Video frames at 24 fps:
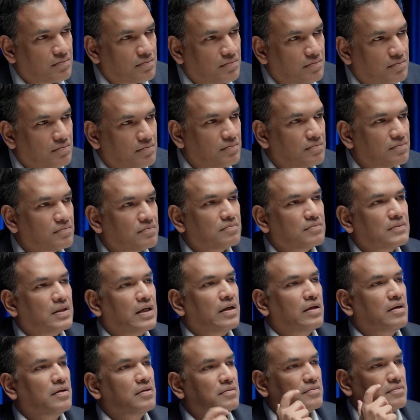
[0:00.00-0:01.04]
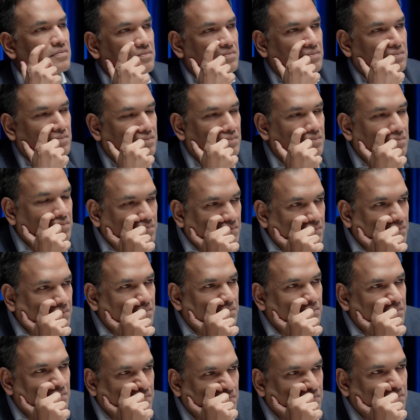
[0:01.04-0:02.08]
the core. Yeah. So we're part of the
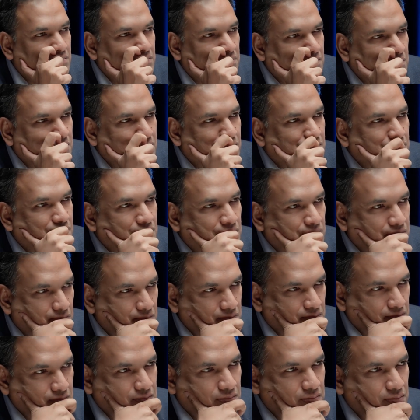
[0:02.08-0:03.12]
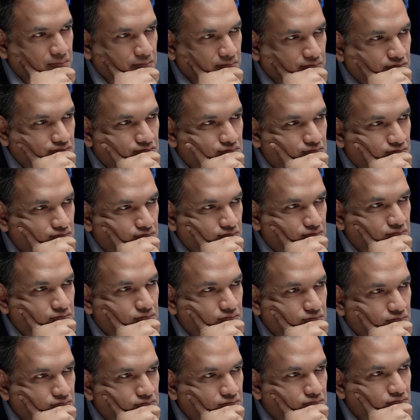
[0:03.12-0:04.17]
infrastructure. We actually build the network
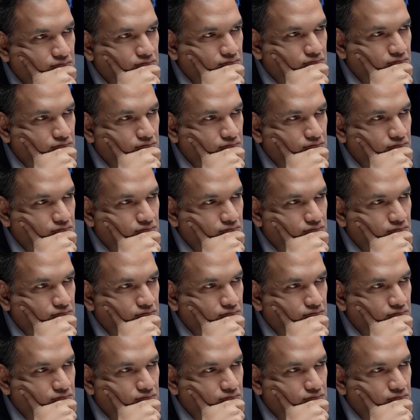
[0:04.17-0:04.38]
that